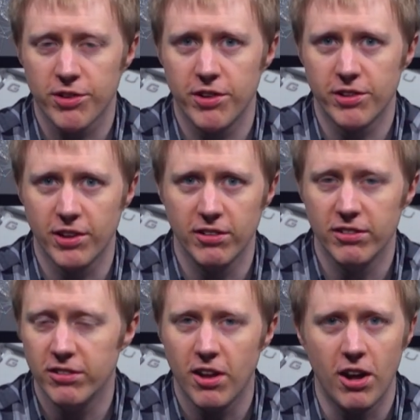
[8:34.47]
There's a,
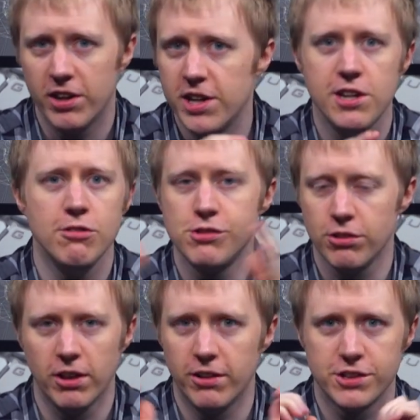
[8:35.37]
a huge
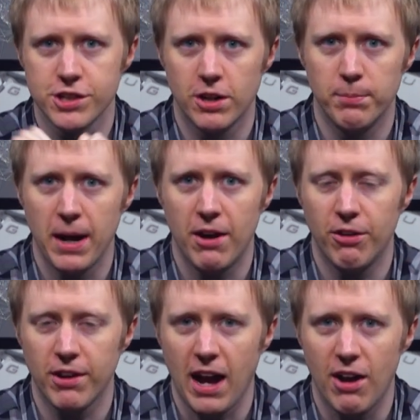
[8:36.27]
literature
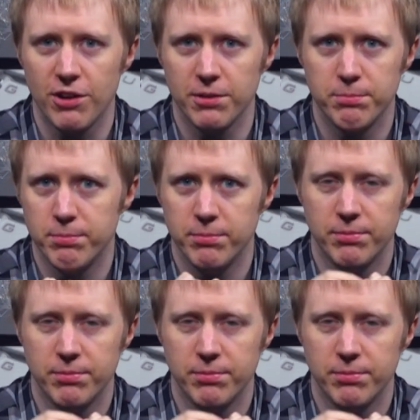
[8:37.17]
about how to